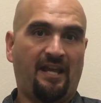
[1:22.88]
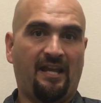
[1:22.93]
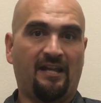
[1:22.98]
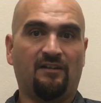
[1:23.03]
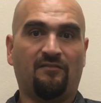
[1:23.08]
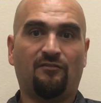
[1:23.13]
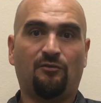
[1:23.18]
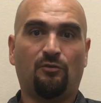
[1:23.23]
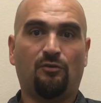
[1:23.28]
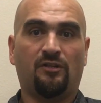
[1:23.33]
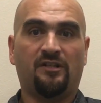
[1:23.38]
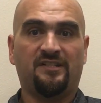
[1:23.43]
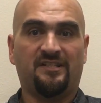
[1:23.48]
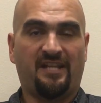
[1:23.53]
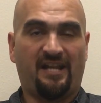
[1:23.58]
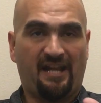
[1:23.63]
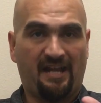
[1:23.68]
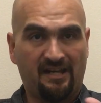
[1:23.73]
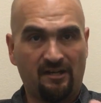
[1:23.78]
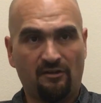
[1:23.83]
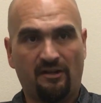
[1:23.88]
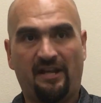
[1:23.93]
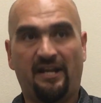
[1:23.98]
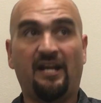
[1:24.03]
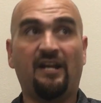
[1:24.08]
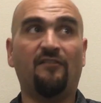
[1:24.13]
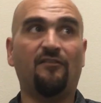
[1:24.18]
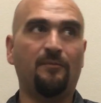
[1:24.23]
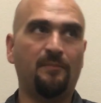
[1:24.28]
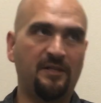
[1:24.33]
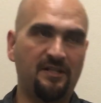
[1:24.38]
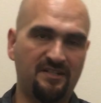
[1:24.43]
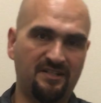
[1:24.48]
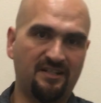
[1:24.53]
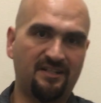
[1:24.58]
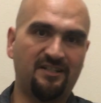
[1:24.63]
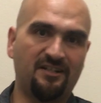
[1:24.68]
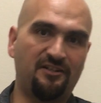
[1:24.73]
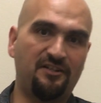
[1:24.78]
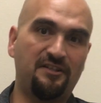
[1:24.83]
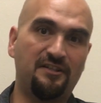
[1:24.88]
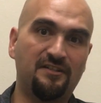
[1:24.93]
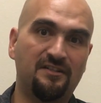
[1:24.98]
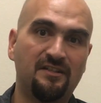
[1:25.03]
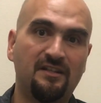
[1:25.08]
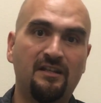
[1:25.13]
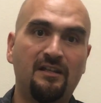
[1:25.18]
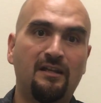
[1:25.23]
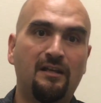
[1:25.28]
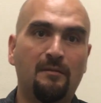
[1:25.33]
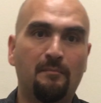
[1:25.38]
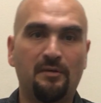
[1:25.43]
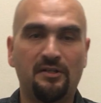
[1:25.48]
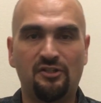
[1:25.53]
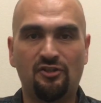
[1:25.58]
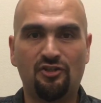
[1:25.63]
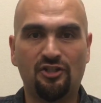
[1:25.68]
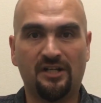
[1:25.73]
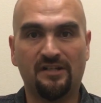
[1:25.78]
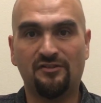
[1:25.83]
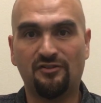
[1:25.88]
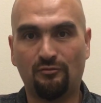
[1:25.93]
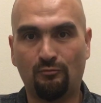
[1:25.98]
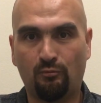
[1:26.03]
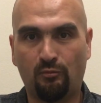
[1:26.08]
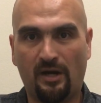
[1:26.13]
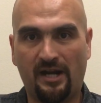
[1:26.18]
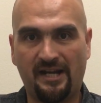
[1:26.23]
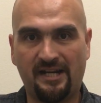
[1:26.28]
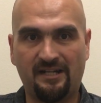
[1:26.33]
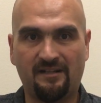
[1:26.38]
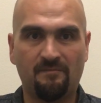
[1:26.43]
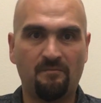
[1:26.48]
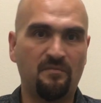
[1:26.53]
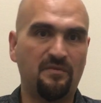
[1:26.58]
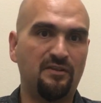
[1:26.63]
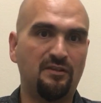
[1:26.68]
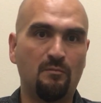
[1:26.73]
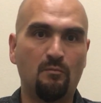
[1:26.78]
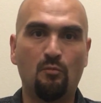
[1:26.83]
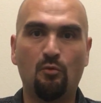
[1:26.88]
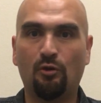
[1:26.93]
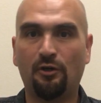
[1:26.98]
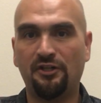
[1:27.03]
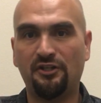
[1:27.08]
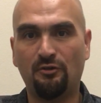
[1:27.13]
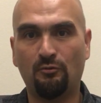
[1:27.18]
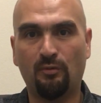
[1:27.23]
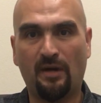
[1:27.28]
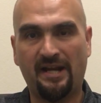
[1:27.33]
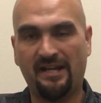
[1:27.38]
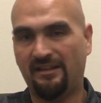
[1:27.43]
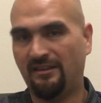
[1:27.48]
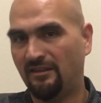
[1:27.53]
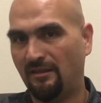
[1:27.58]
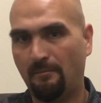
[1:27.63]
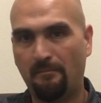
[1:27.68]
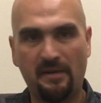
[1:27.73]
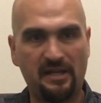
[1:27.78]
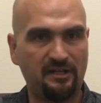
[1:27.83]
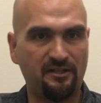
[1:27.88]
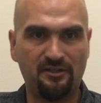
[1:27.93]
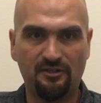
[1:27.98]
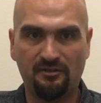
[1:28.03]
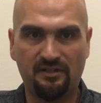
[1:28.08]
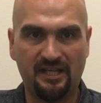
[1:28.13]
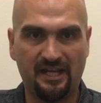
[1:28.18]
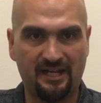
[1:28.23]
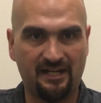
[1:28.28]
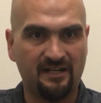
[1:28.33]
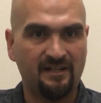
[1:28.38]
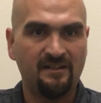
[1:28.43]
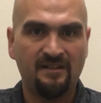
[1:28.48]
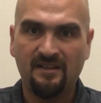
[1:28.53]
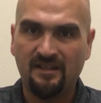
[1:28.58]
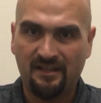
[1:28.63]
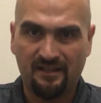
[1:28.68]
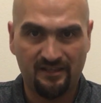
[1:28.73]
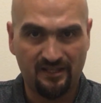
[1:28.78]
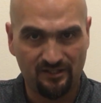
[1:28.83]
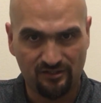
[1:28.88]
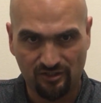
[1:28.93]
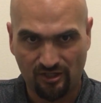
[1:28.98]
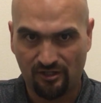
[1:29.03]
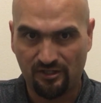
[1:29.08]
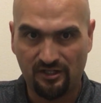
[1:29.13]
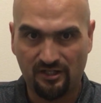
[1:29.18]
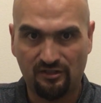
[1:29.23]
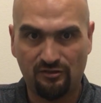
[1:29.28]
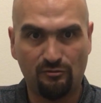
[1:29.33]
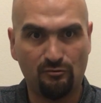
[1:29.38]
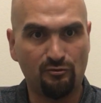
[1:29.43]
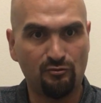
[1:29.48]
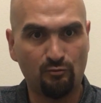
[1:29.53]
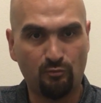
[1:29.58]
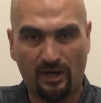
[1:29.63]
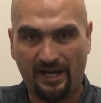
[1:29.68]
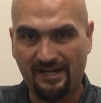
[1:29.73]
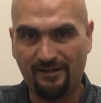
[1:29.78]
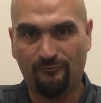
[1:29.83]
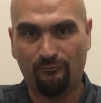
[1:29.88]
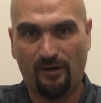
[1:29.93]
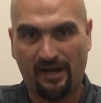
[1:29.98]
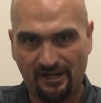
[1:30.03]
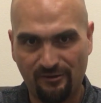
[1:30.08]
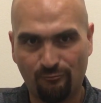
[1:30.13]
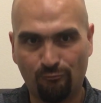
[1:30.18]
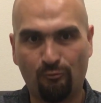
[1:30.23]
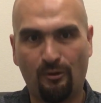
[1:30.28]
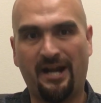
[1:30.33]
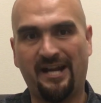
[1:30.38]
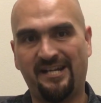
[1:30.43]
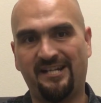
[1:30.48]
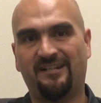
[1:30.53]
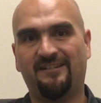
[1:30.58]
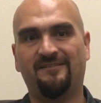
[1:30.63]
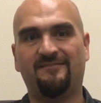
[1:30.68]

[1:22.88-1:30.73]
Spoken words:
And of course, everybody's gonna tell you this, but just write. The more you write, the better you get. That's all you can do is write, write, write.